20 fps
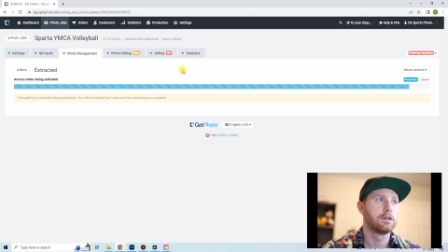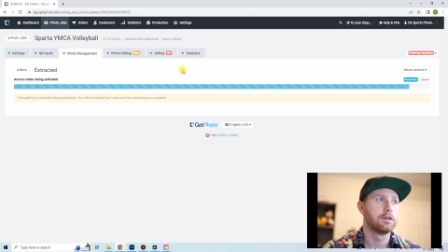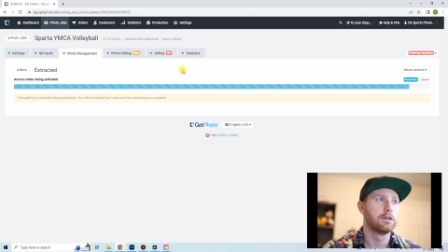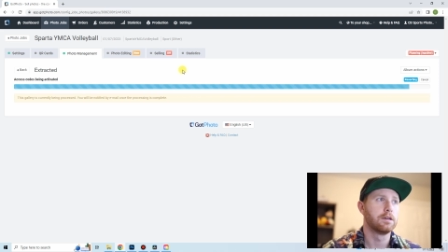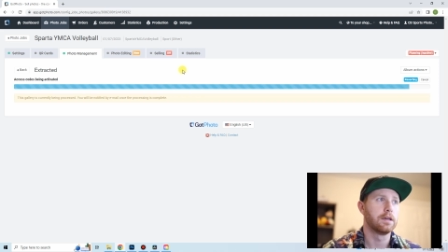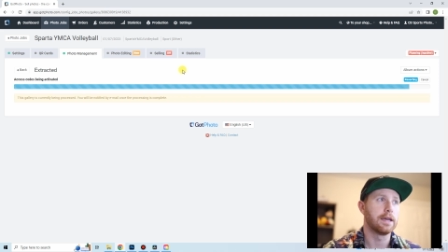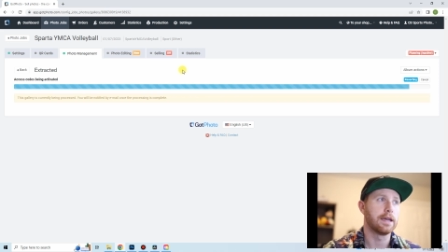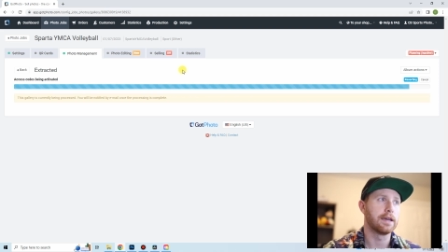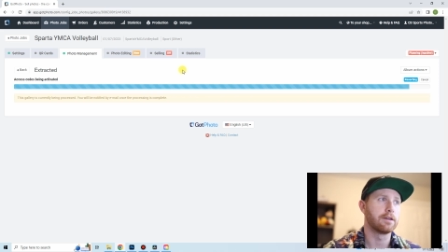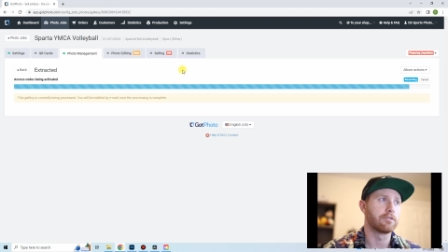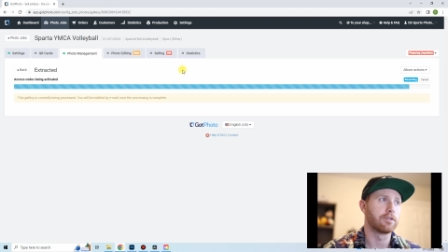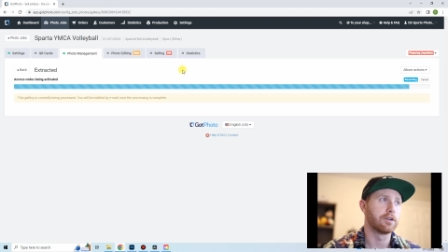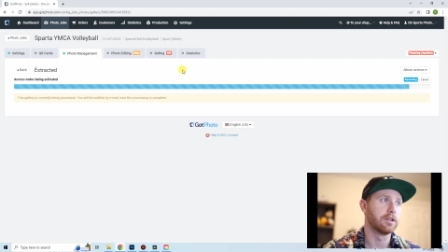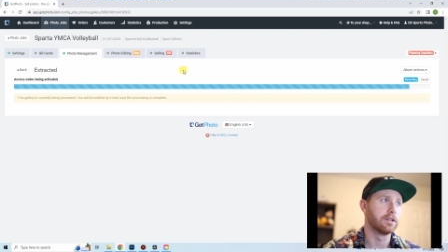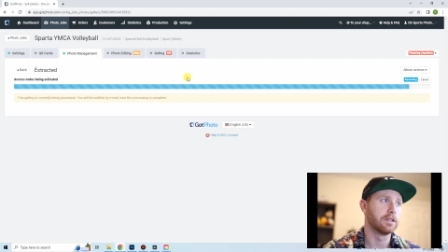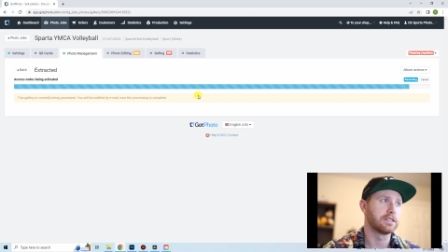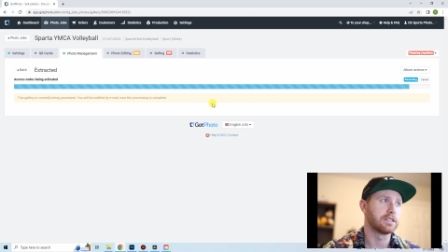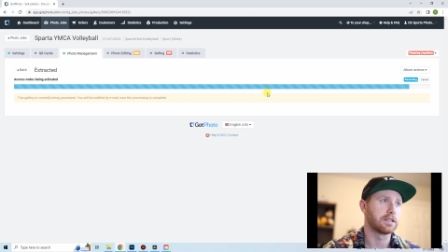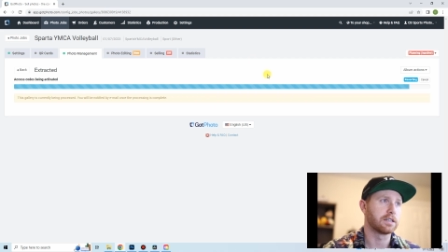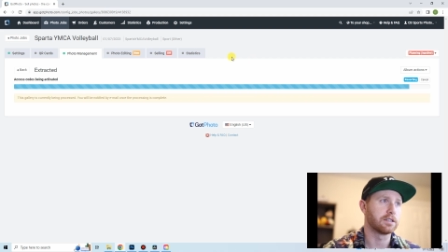And
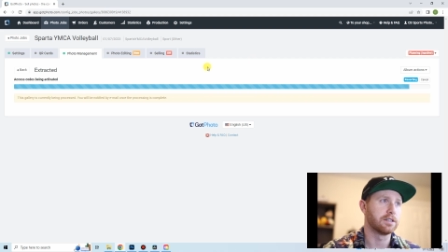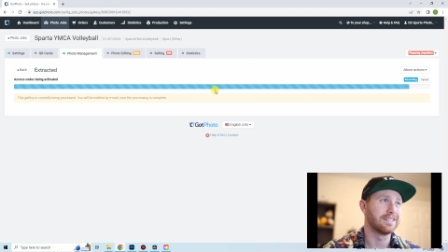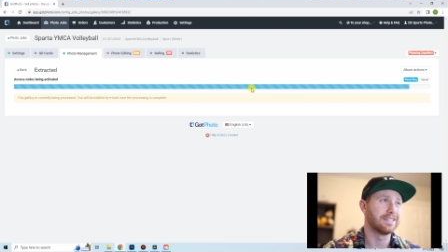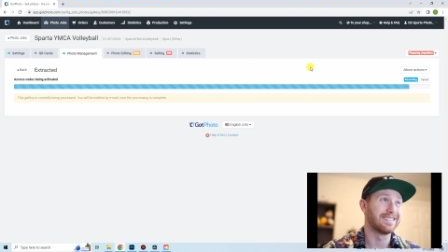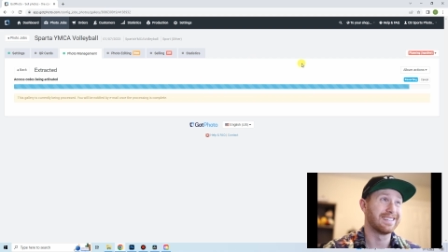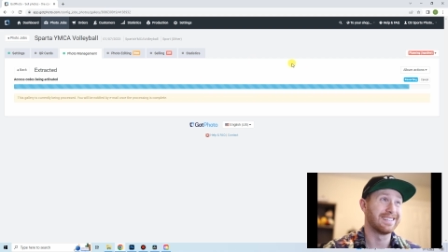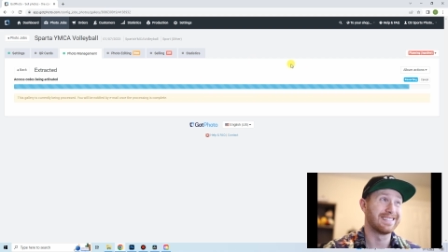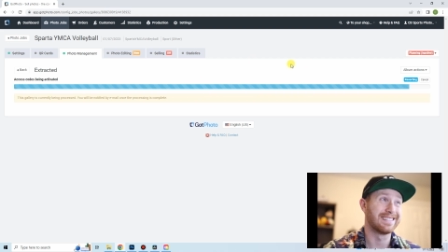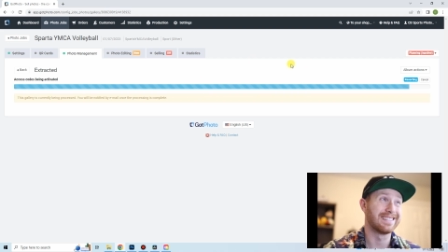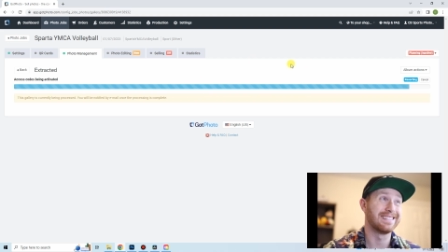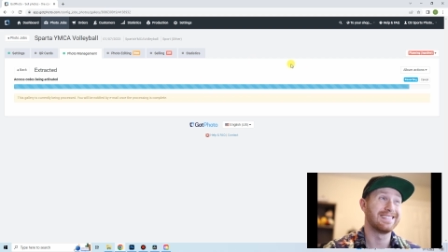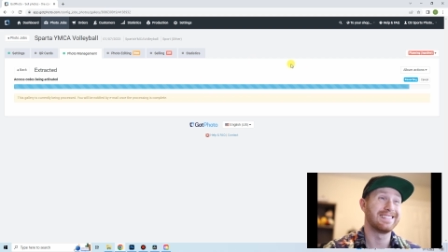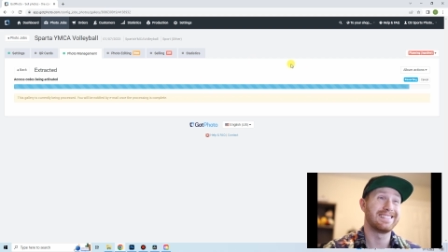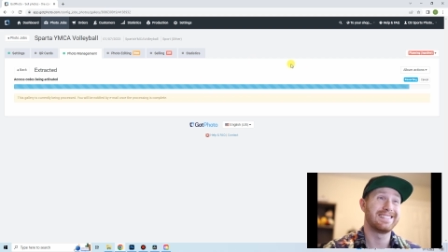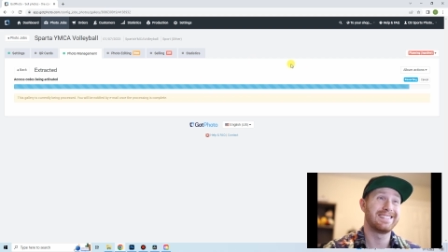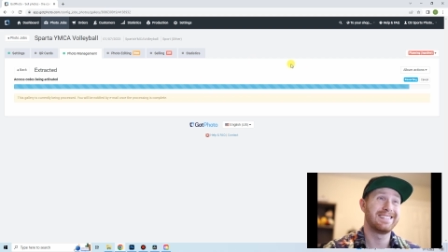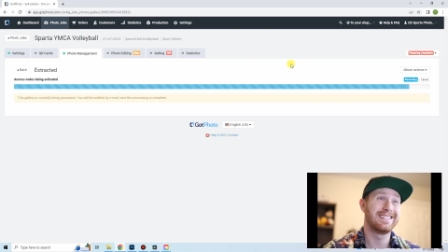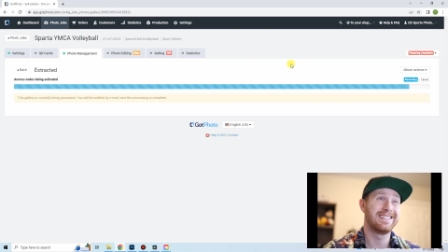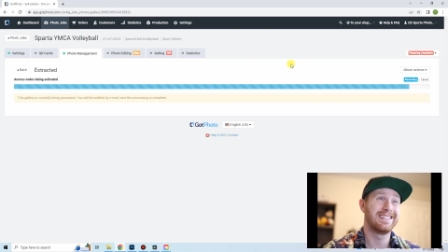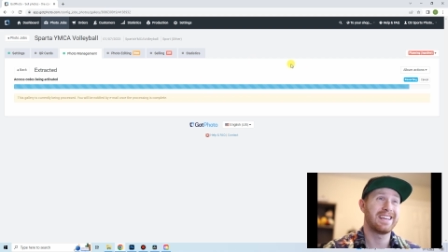realistically, it doesn't
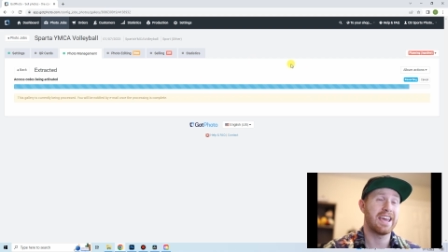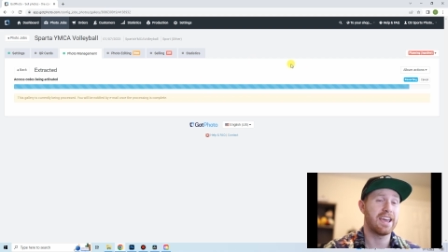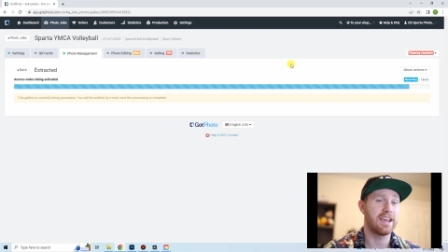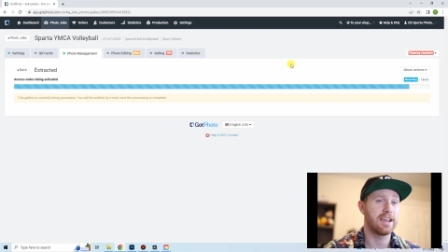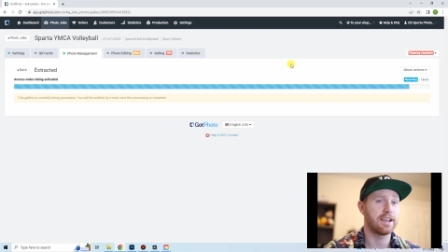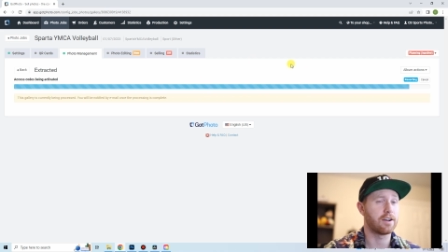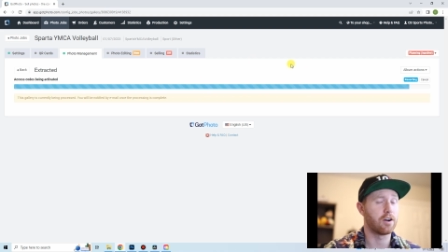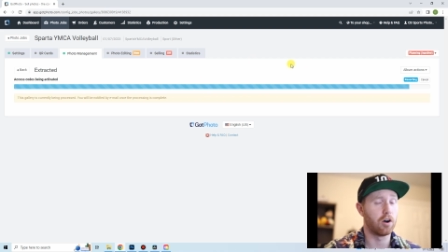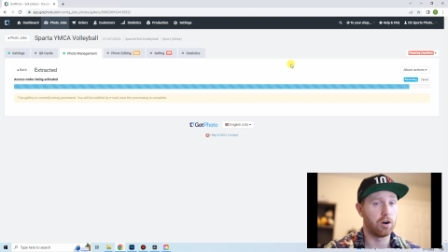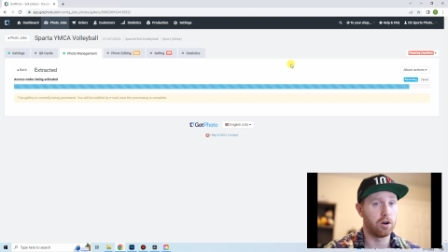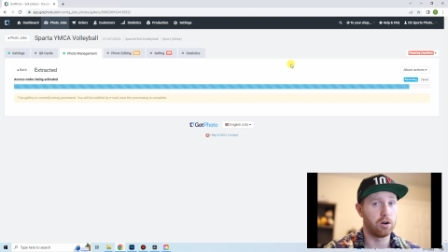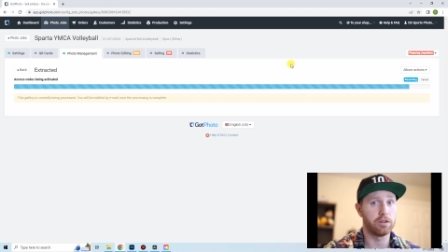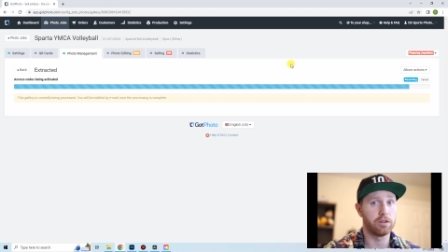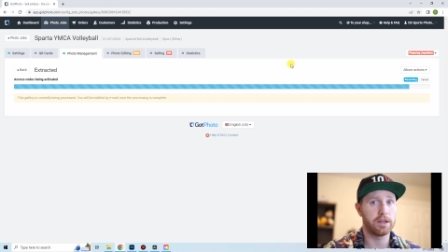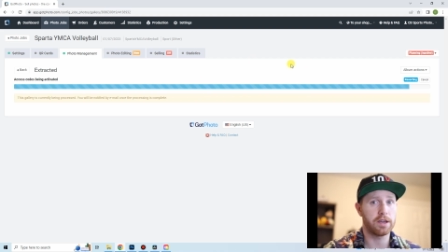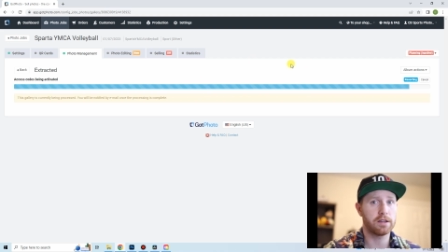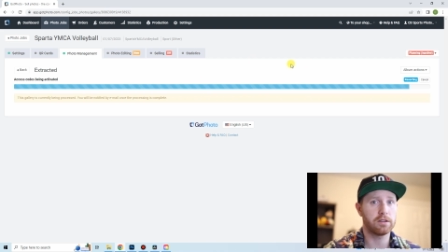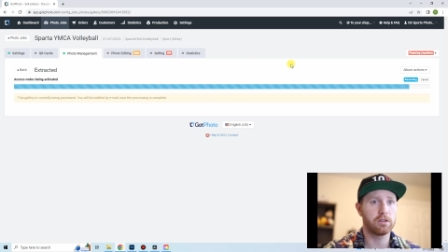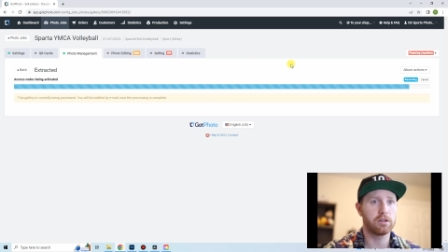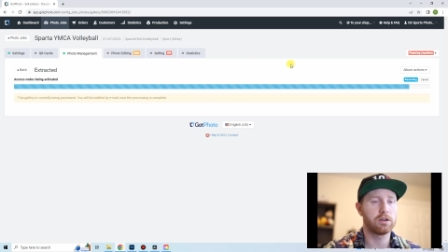take all
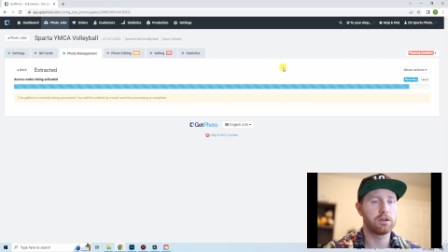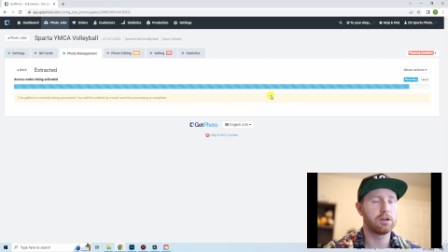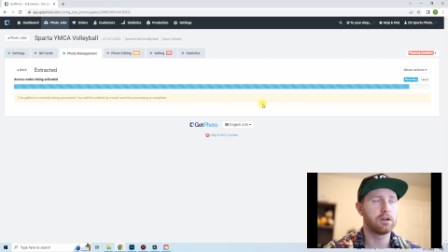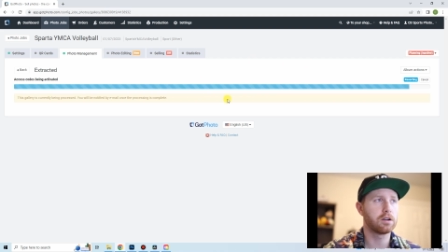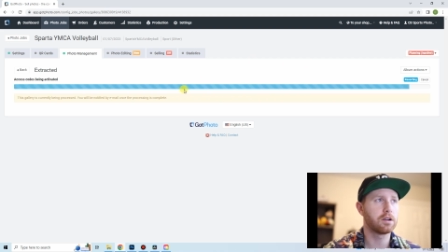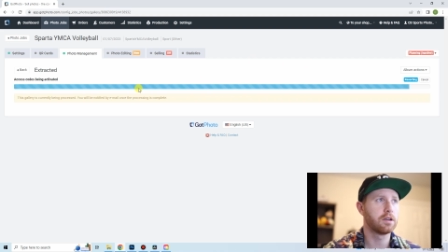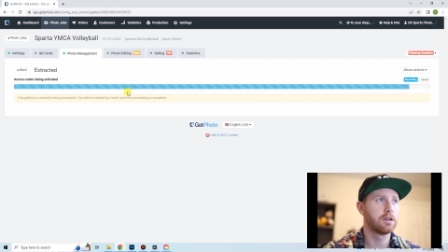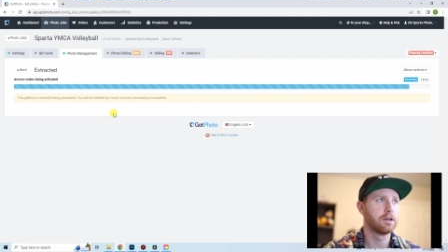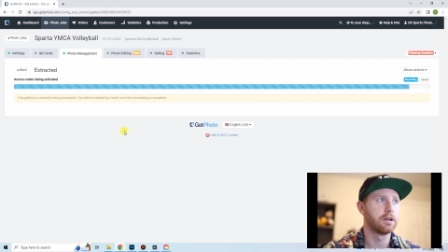that long.